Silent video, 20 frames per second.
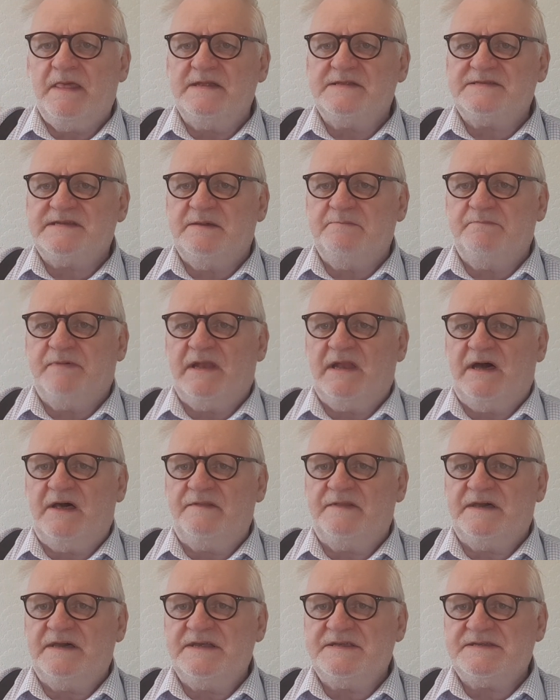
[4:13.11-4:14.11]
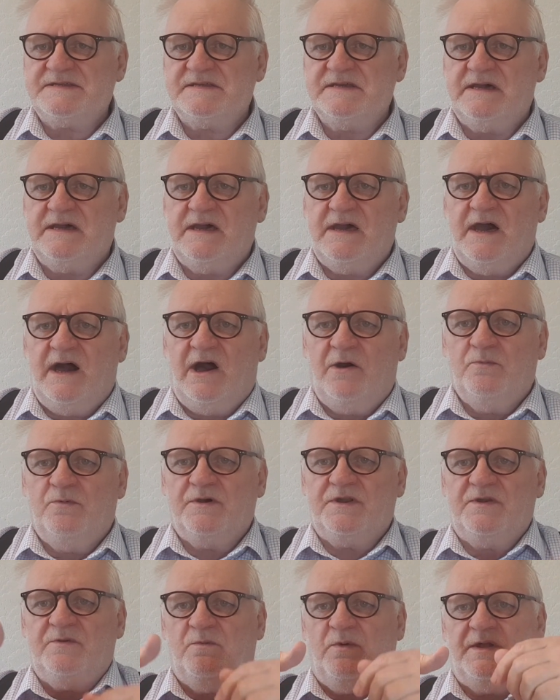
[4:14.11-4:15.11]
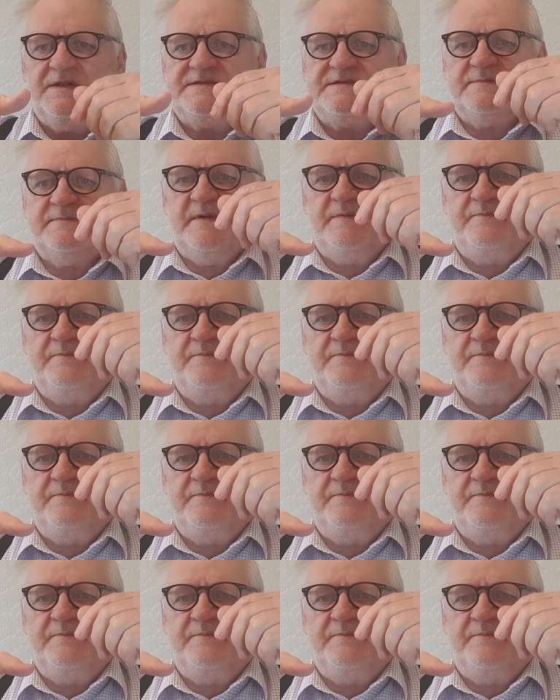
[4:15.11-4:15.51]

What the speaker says: timber like this, I wouldn't want to be